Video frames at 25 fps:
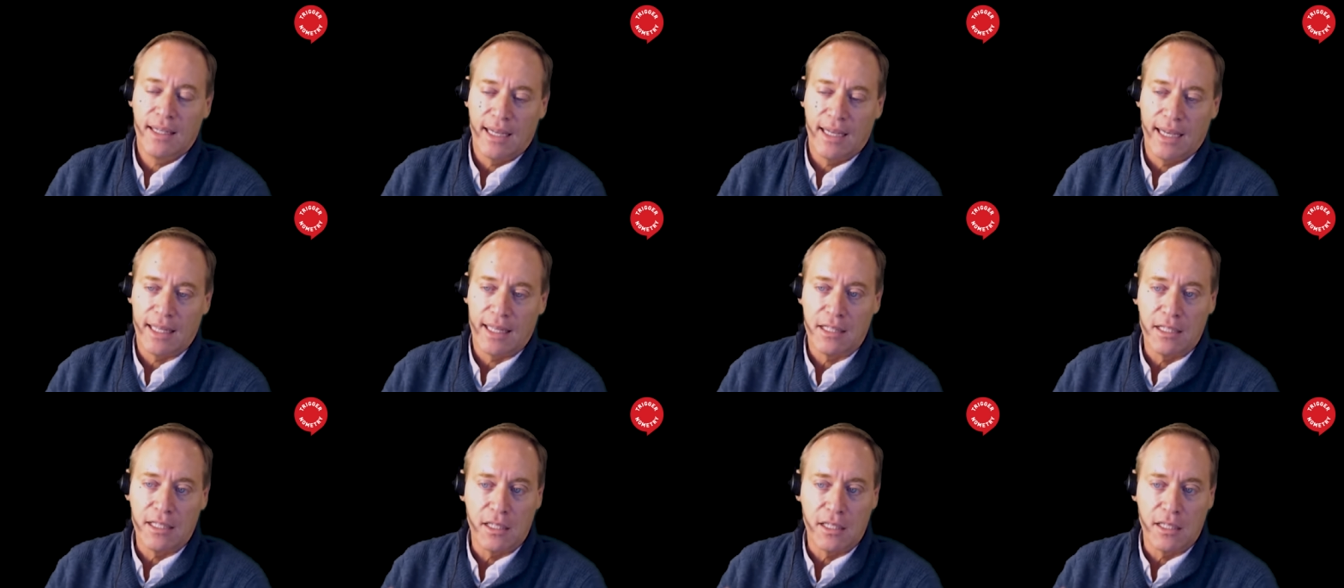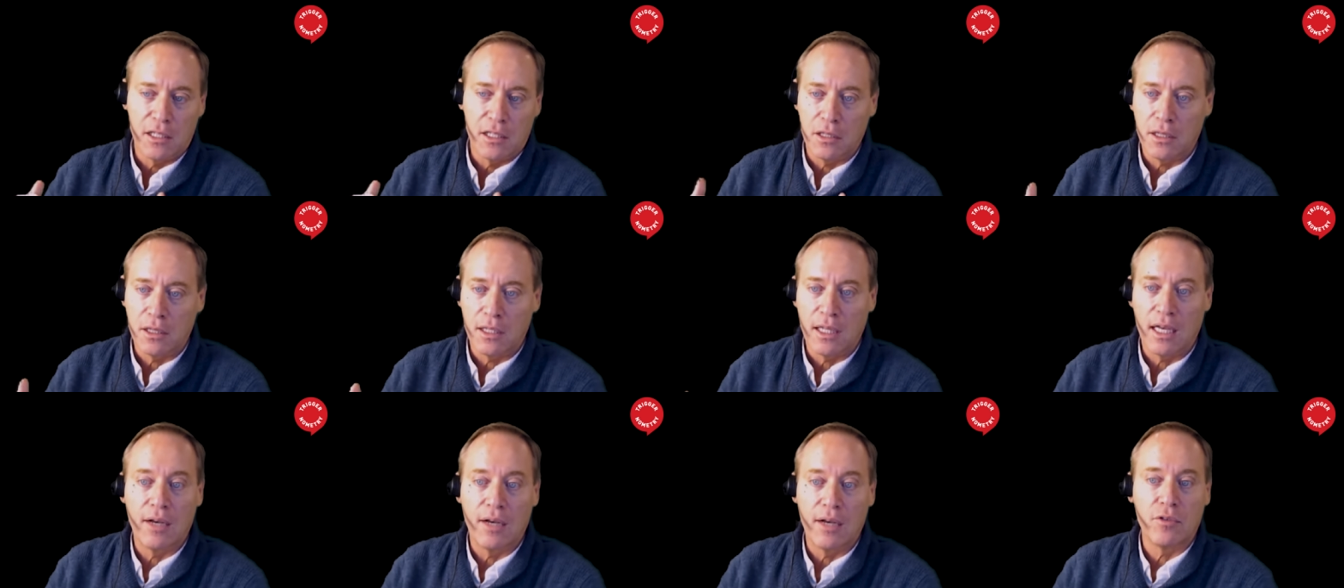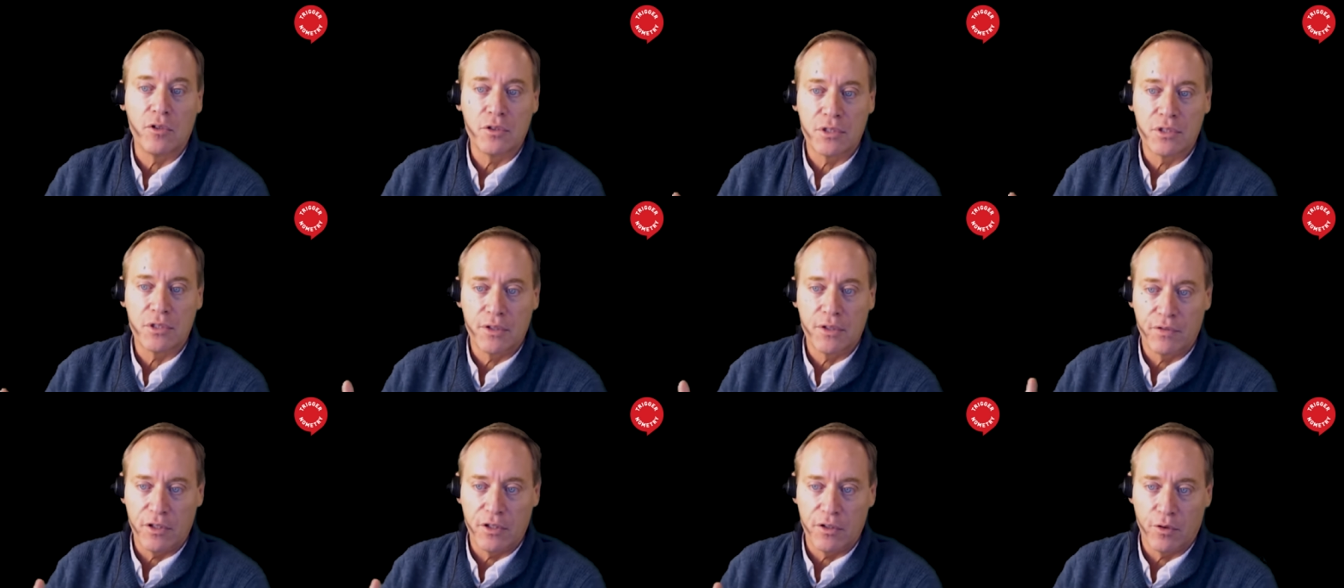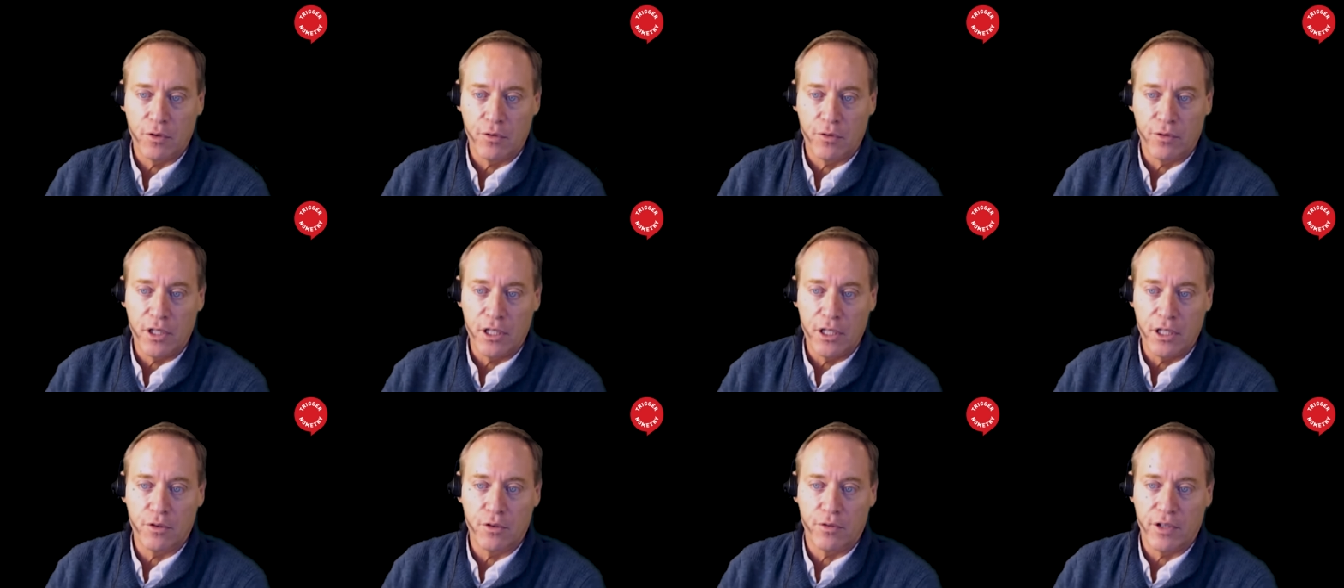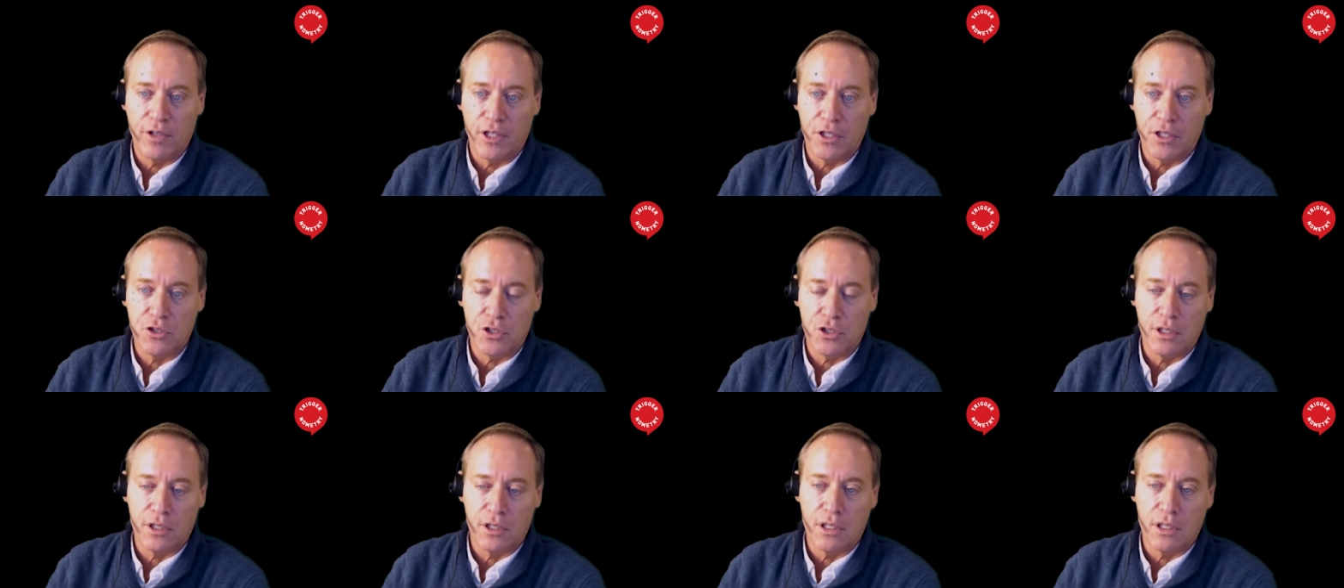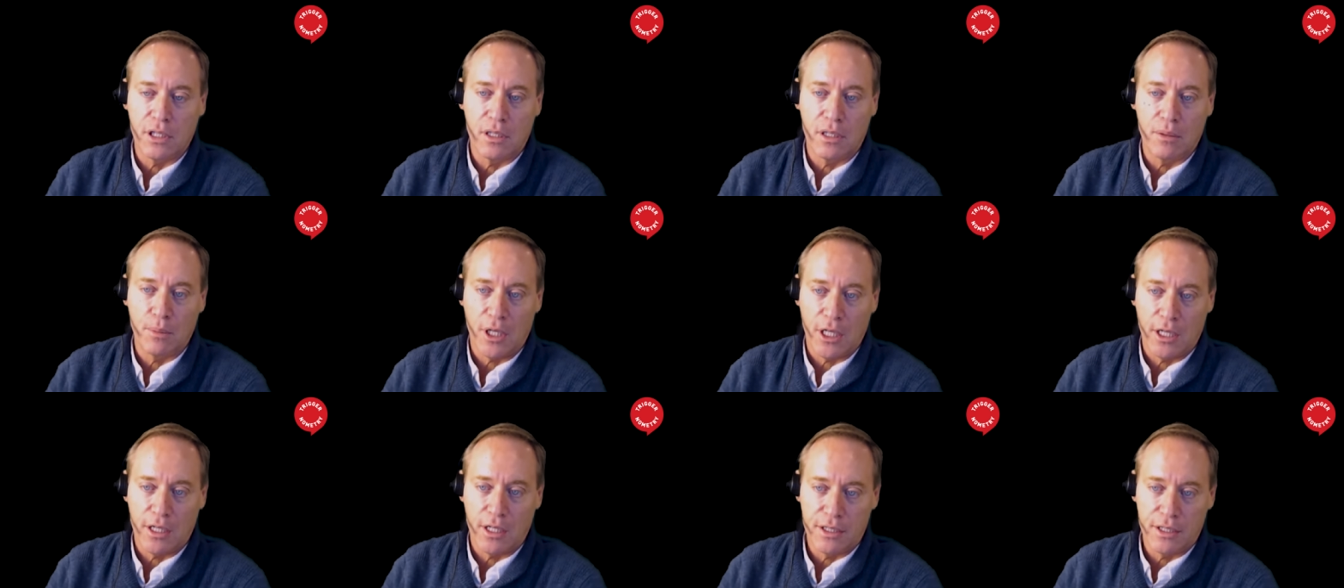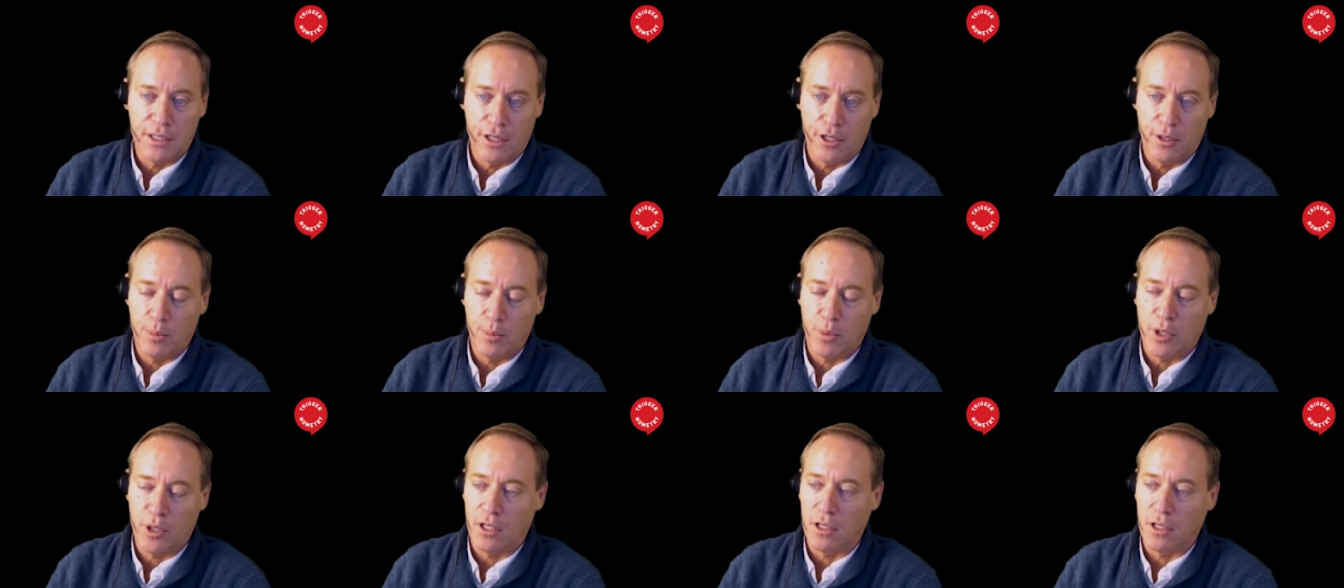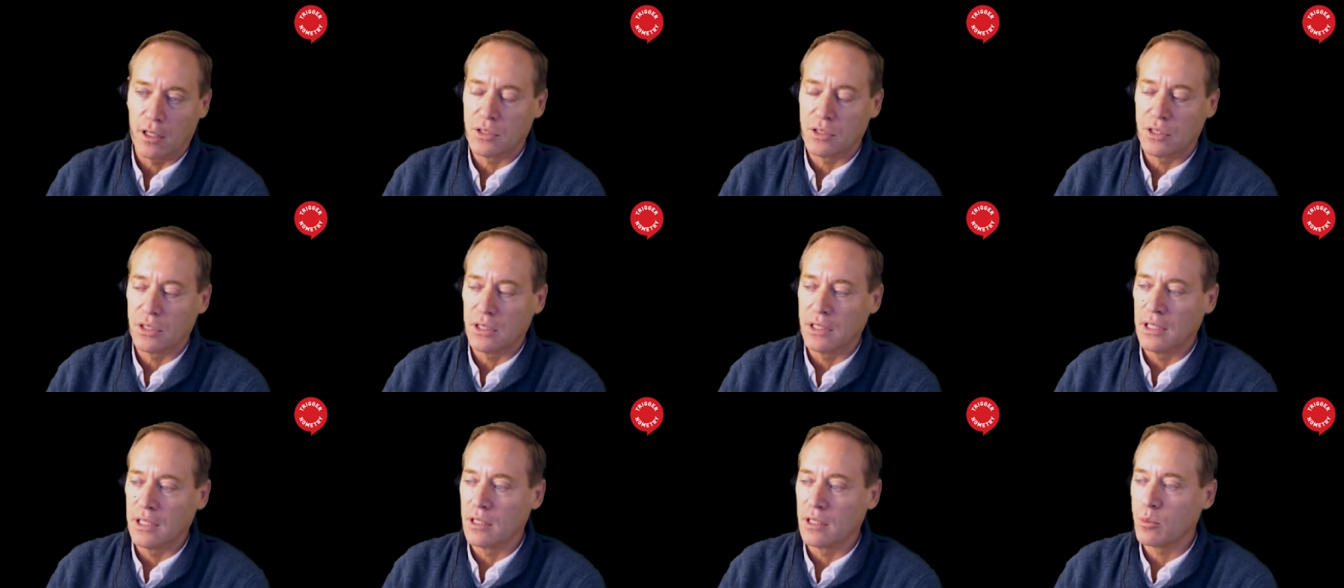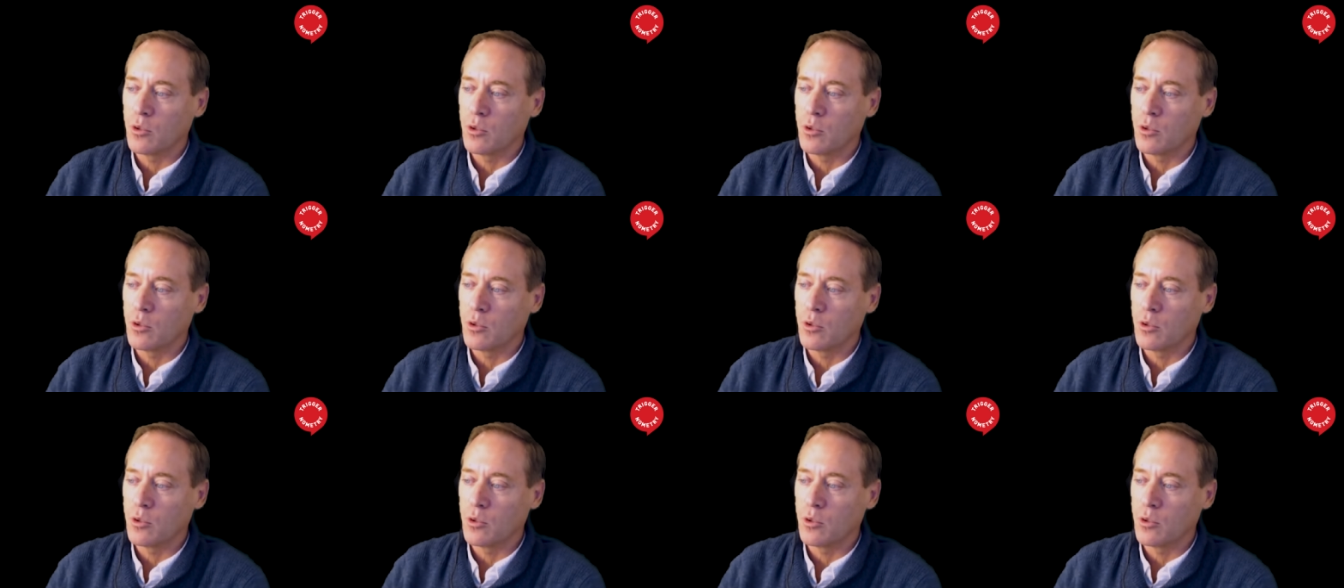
at the levels of inter- intervention in monetary policy,